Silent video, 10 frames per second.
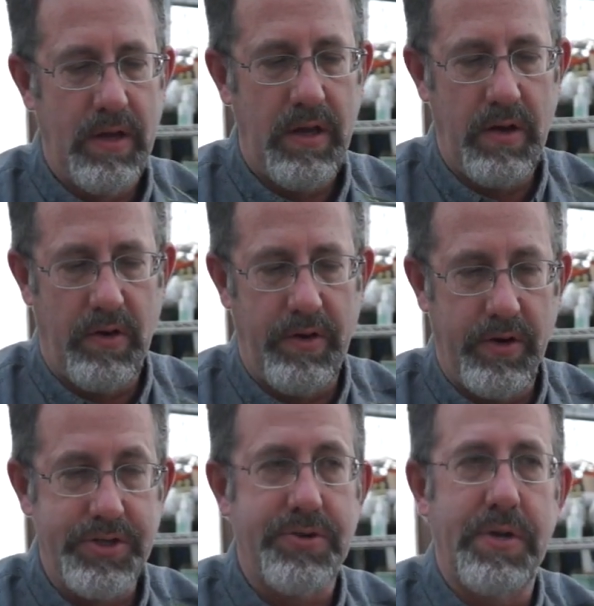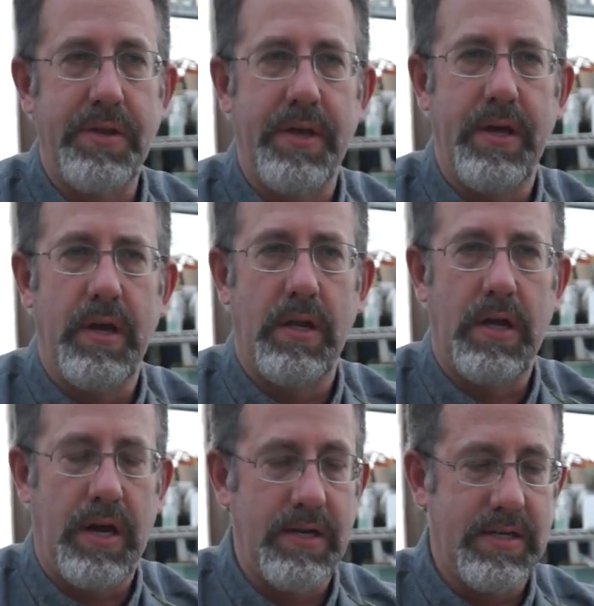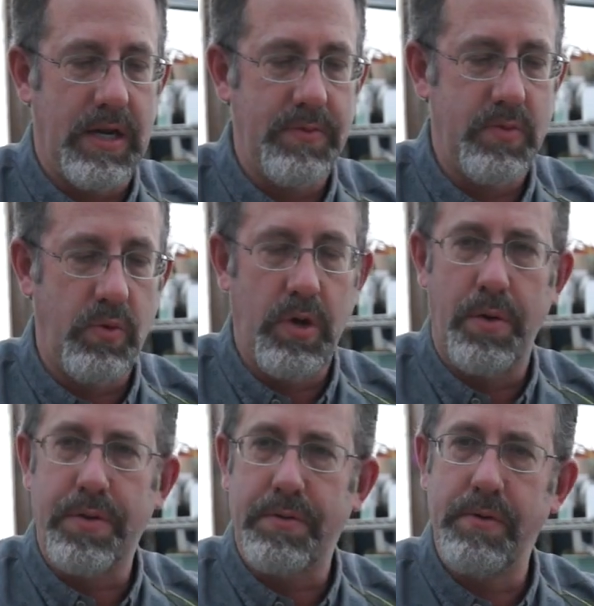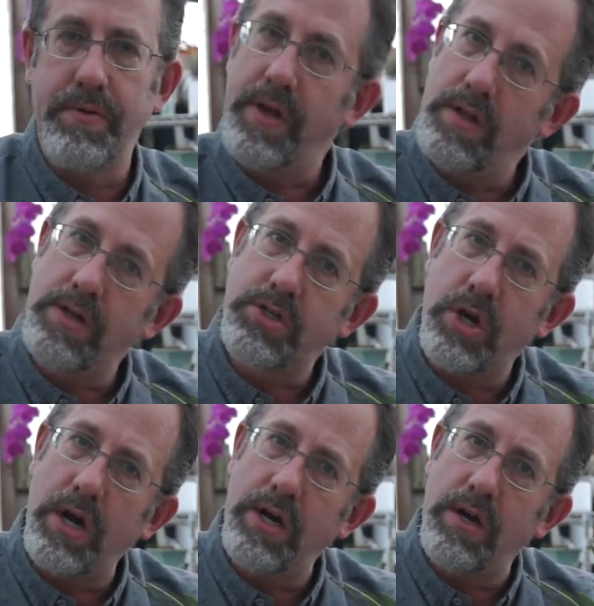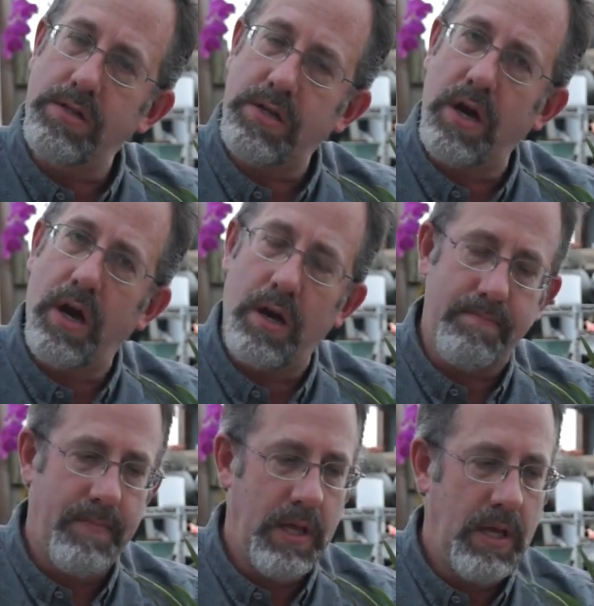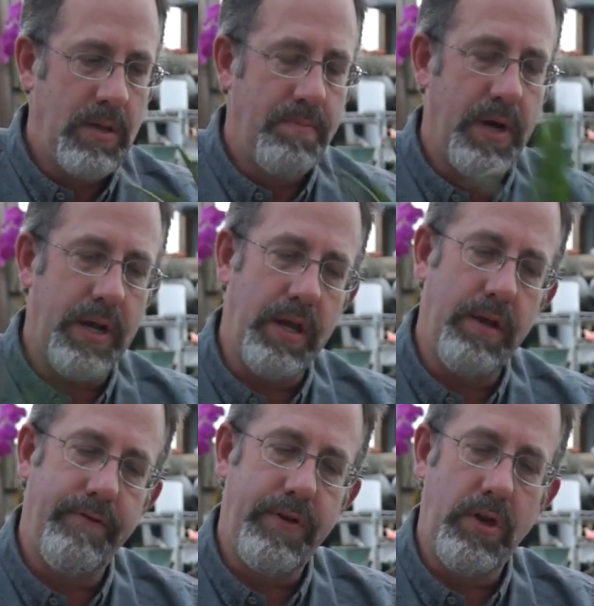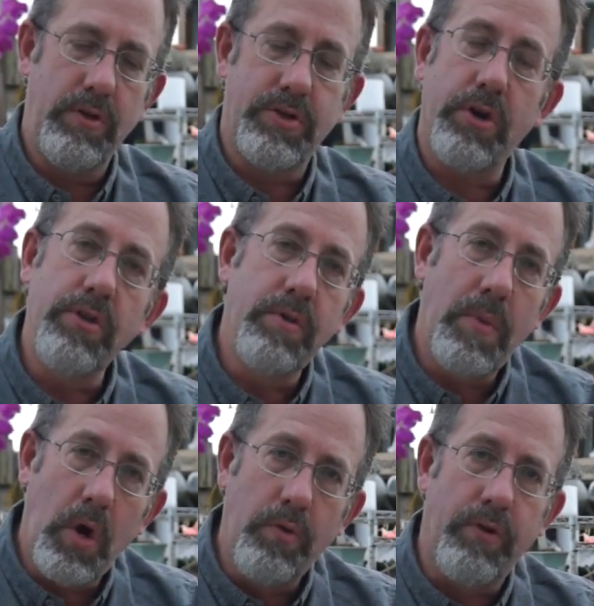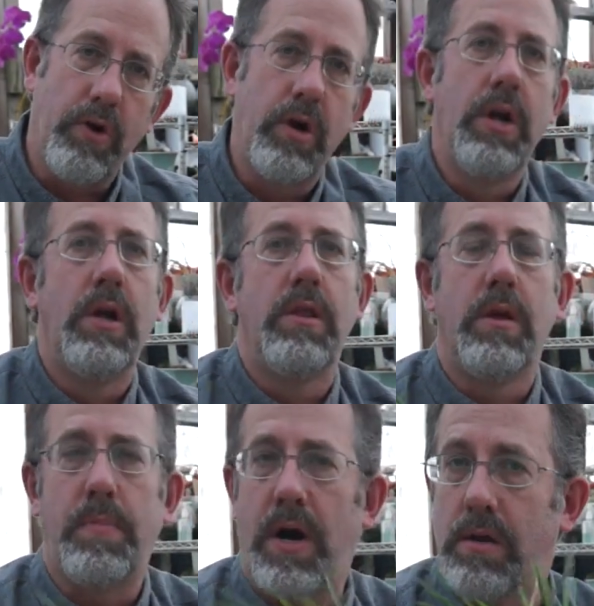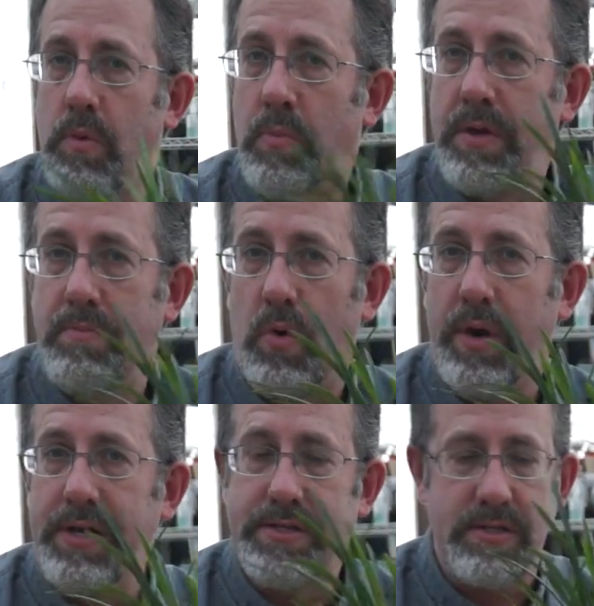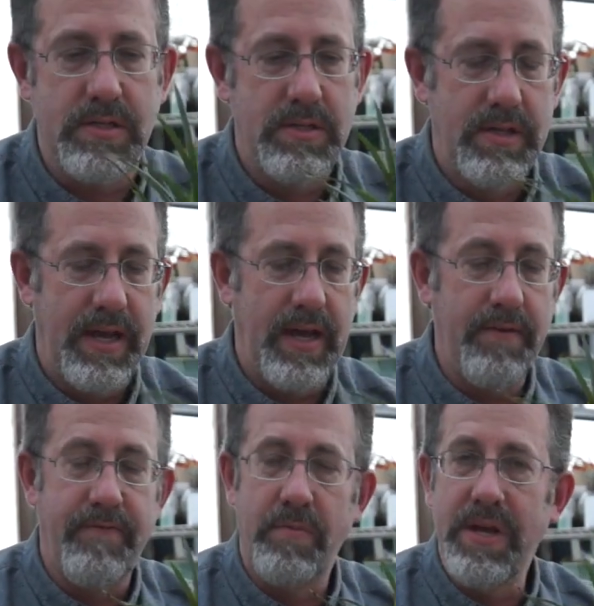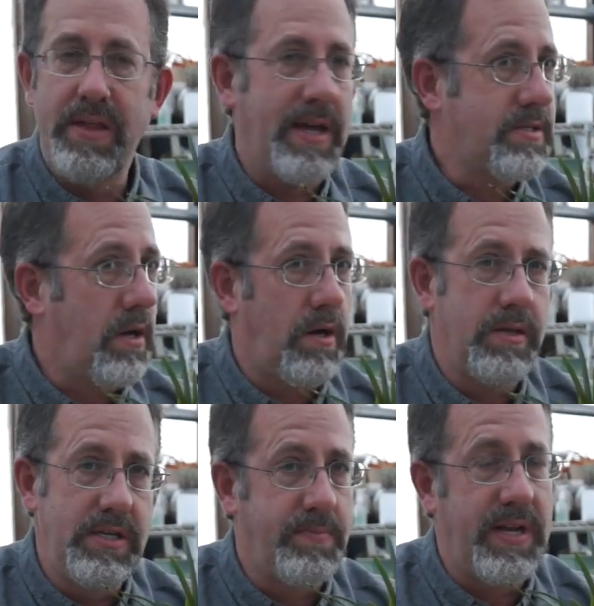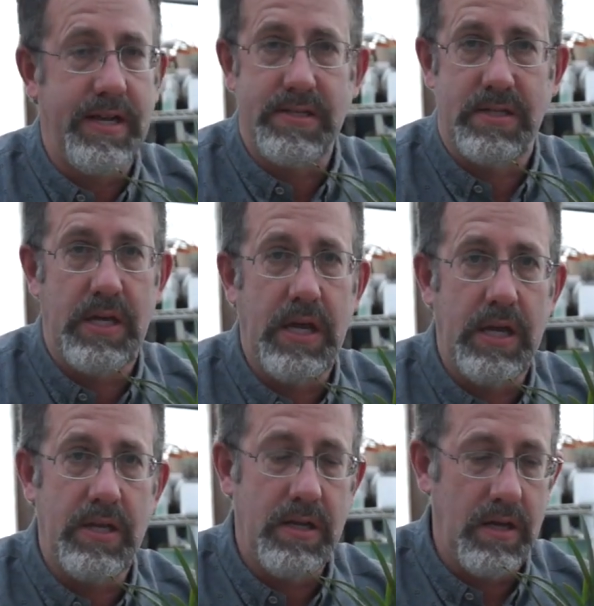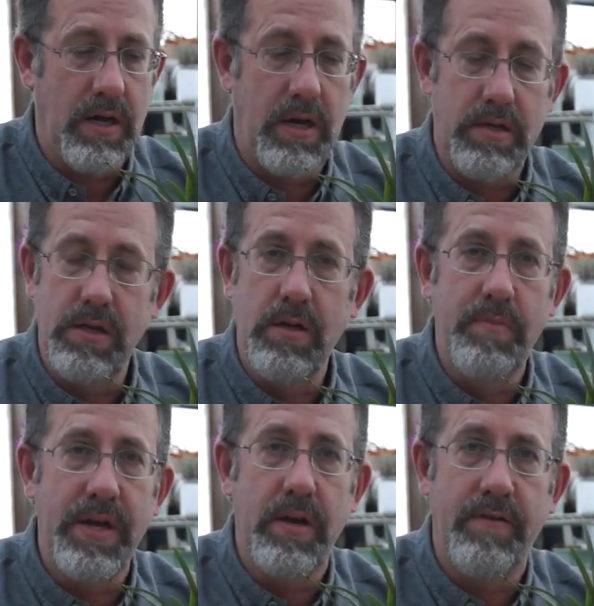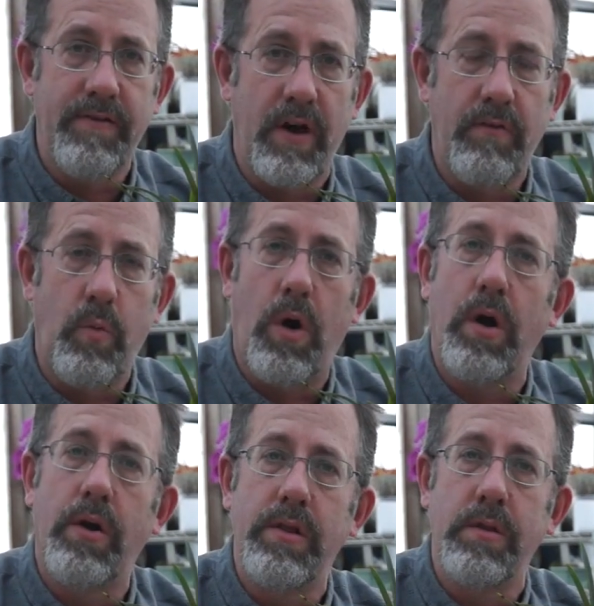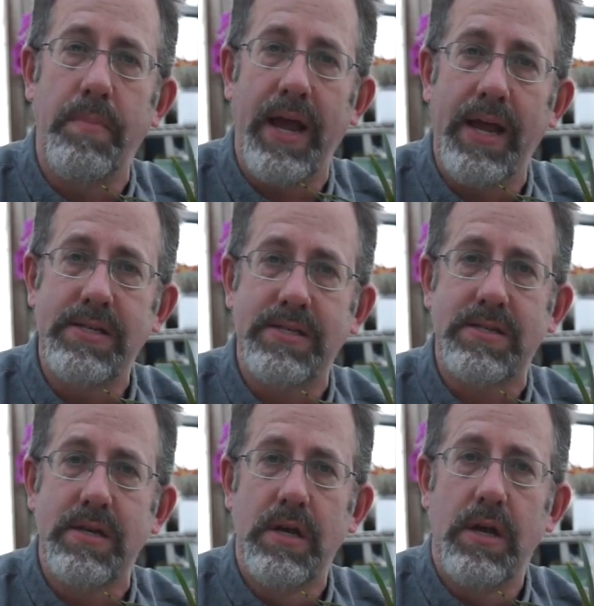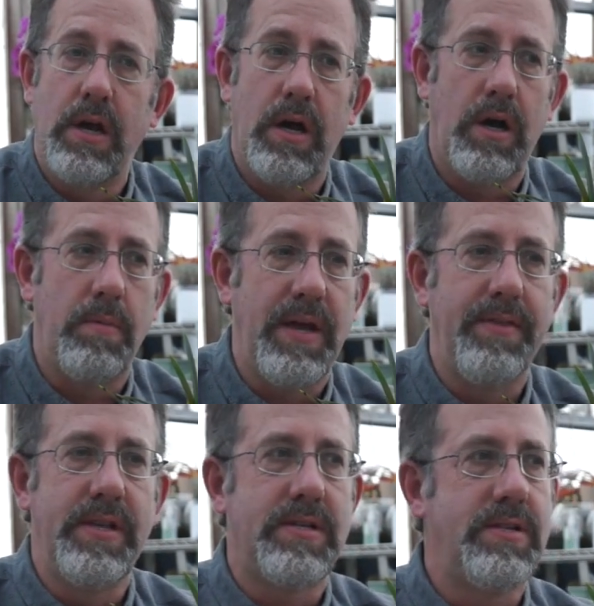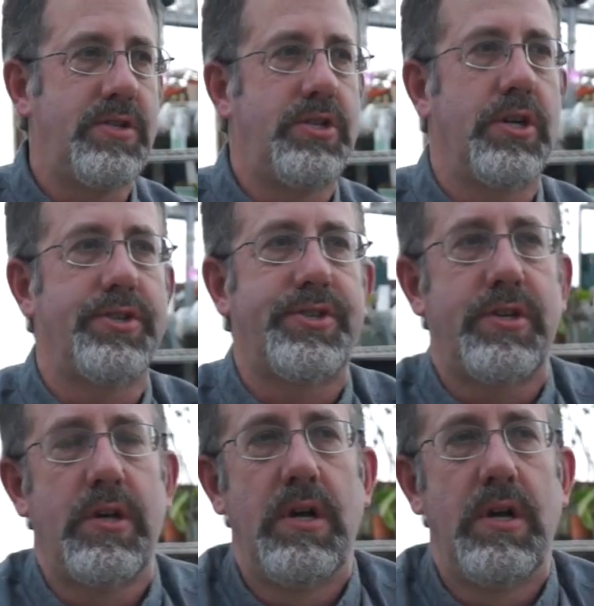in our nursery that a lot of times we'll go through and they'll look dry on top, but if you turn them over, the bottom will be moist. And for me, that's all these plants need. A little bit of water at the base, and this is just